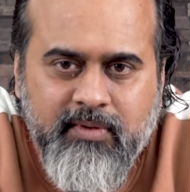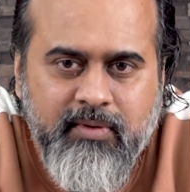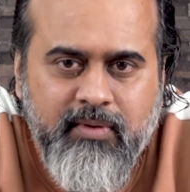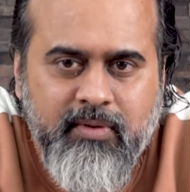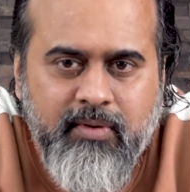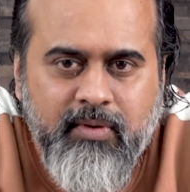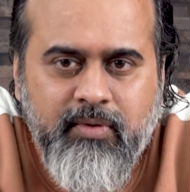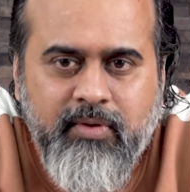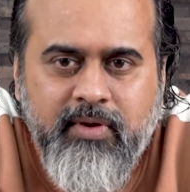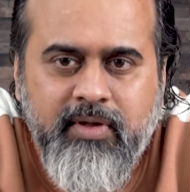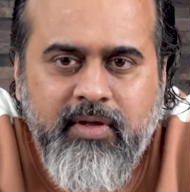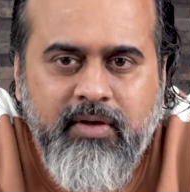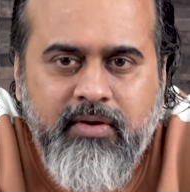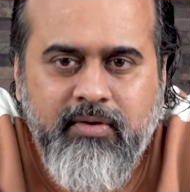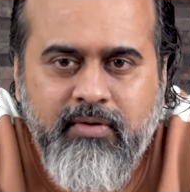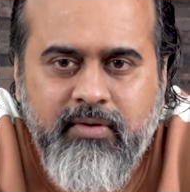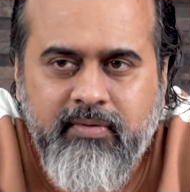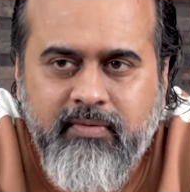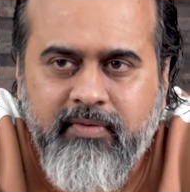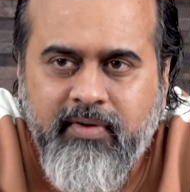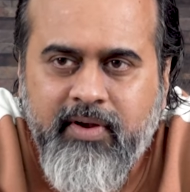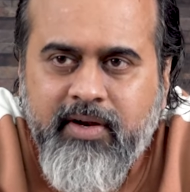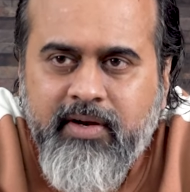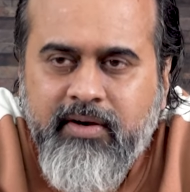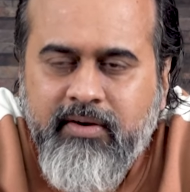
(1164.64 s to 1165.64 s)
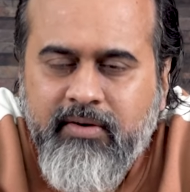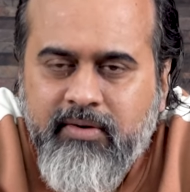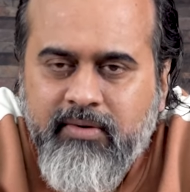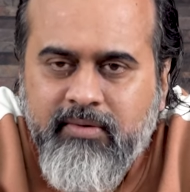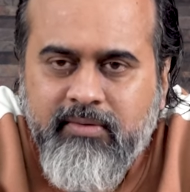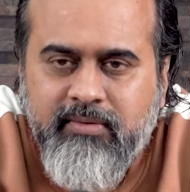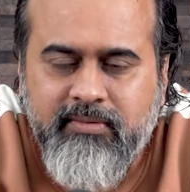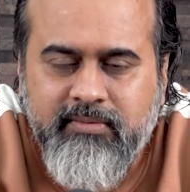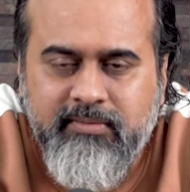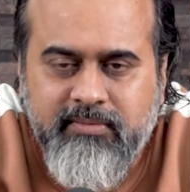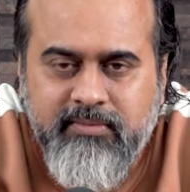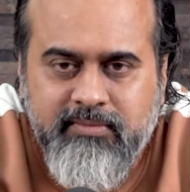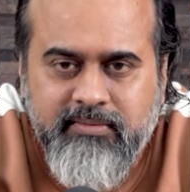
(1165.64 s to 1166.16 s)
crowing your way
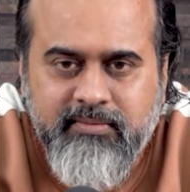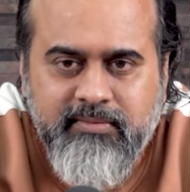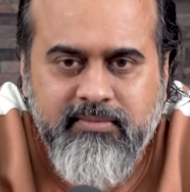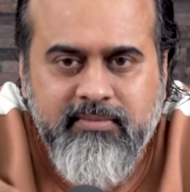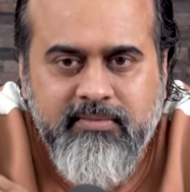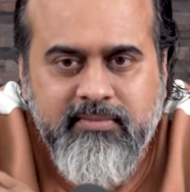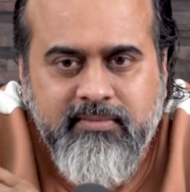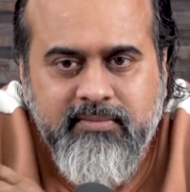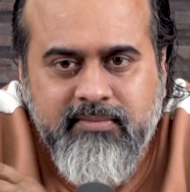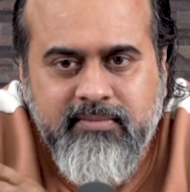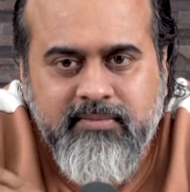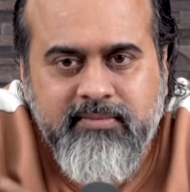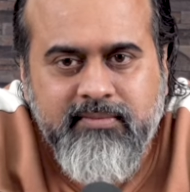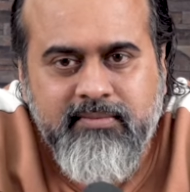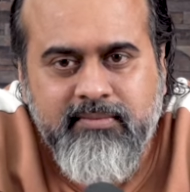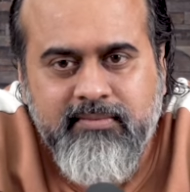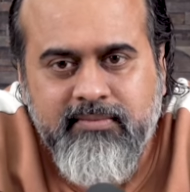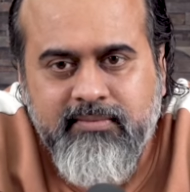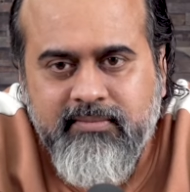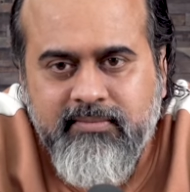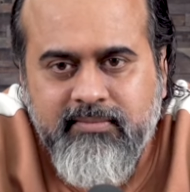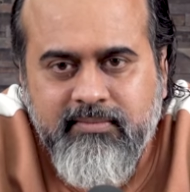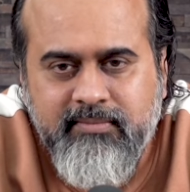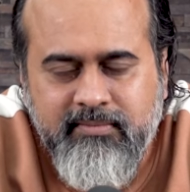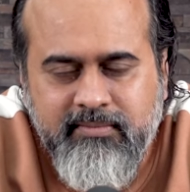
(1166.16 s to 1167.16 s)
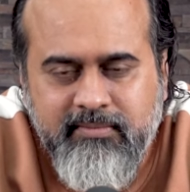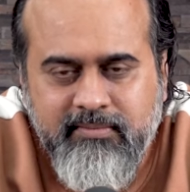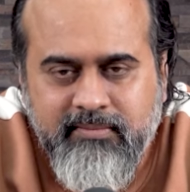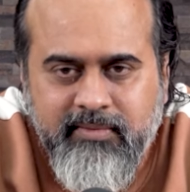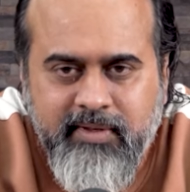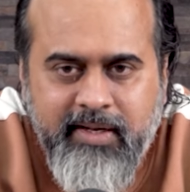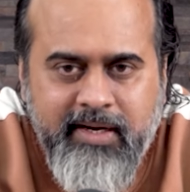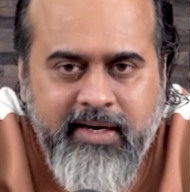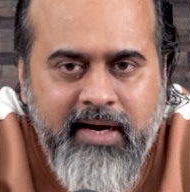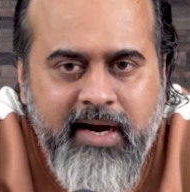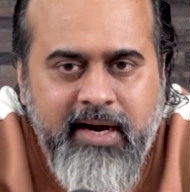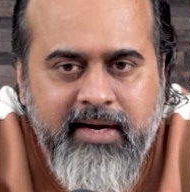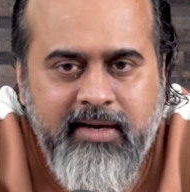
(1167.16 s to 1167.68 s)
into
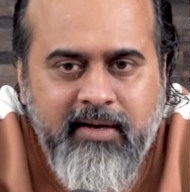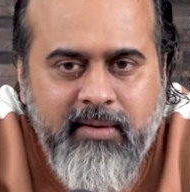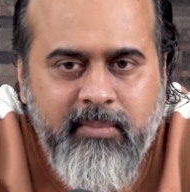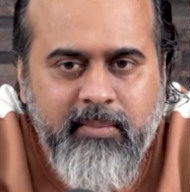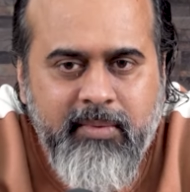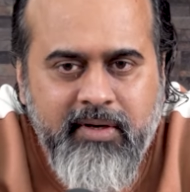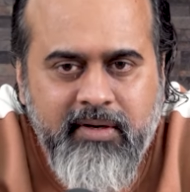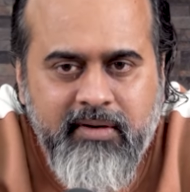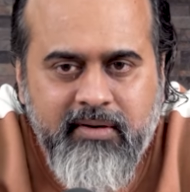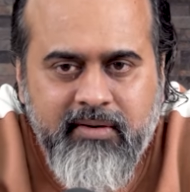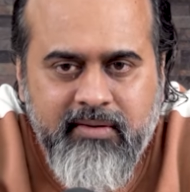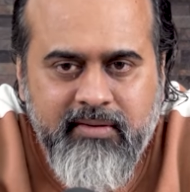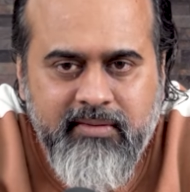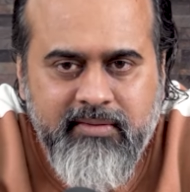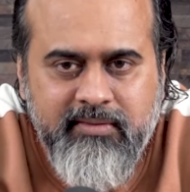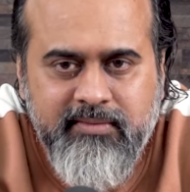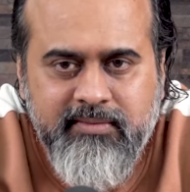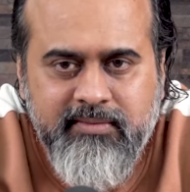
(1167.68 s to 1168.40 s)
enlightenment.